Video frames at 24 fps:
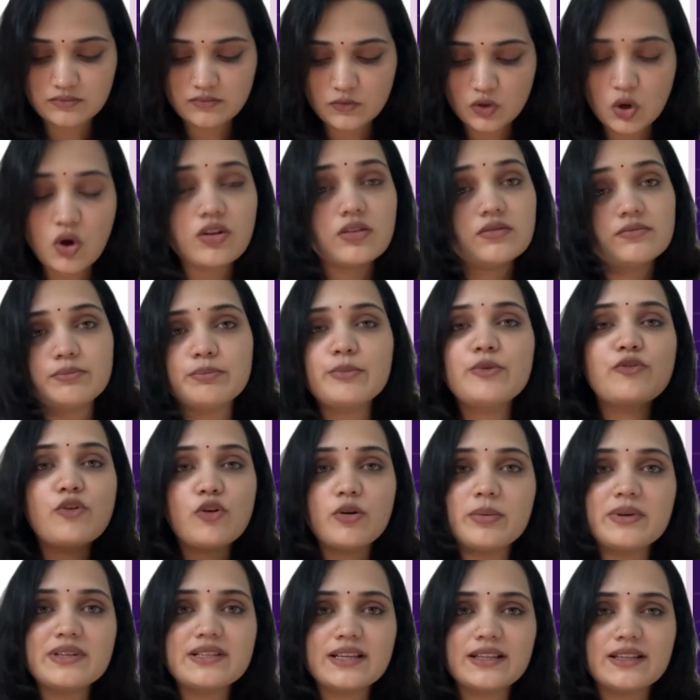or before
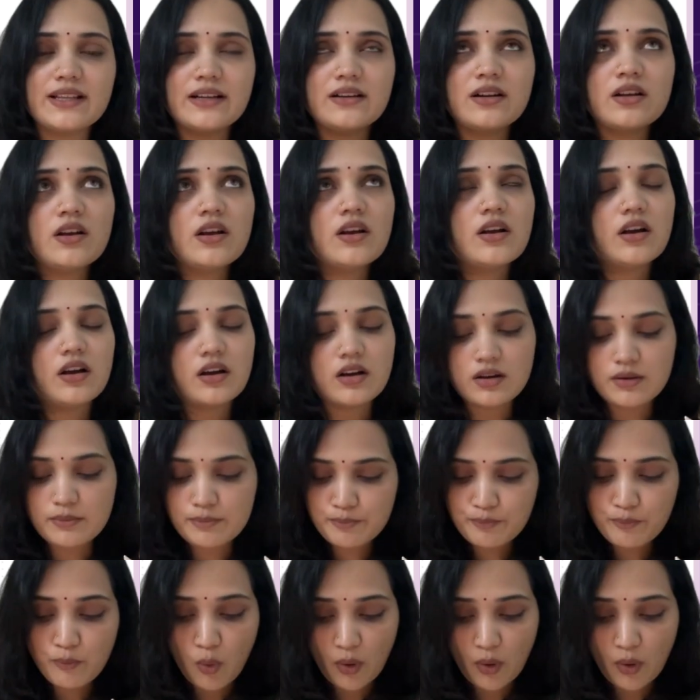we say that,